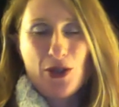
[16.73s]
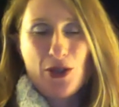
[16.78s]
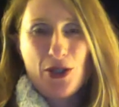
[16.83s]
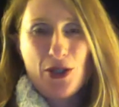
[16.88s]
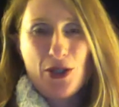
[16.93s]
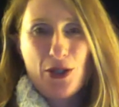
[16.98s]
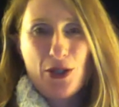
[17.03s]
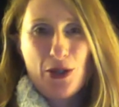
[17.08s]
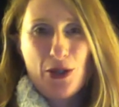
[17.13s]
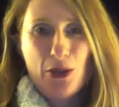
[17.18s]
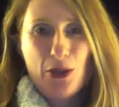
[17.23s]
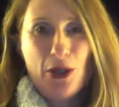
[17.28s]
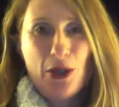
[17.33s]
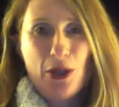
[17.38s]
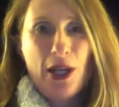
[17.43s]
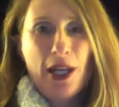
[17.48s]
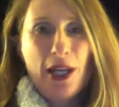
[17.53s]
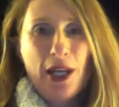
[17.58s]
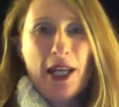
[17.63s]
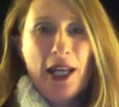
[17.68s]
to
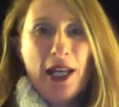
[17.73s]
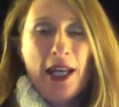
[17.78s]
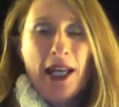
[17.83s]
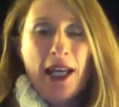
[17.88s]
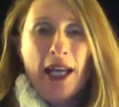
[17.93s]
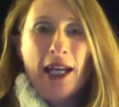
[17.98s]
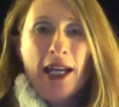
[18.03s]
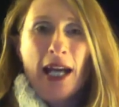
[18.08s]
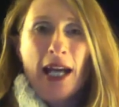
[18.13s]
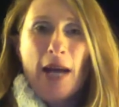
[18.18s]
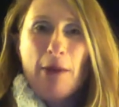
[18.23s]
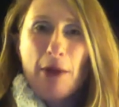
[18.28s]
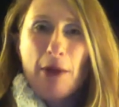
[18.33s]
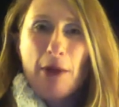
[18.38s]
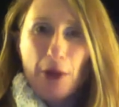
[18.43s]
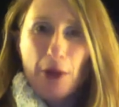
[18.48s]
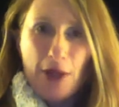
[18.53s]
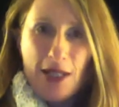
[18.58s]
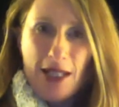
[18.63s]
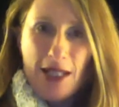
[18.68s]
come
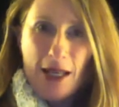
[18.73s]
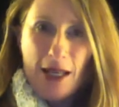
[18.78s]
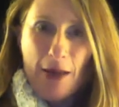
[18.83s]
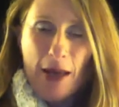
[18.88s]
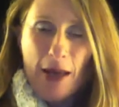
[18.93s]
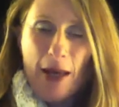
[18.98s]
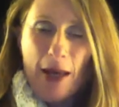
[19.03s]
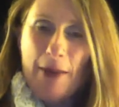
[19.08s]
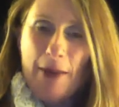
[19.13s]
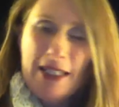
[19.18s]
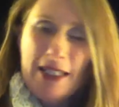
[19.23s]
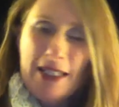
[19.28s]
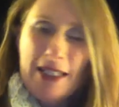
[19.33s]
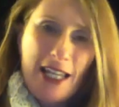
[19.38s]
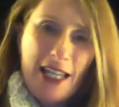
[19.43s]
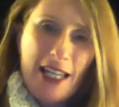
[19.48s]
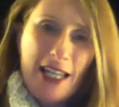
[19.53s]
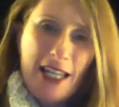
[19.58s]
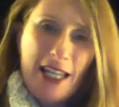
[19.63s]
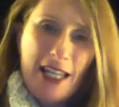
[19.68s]
across a meditation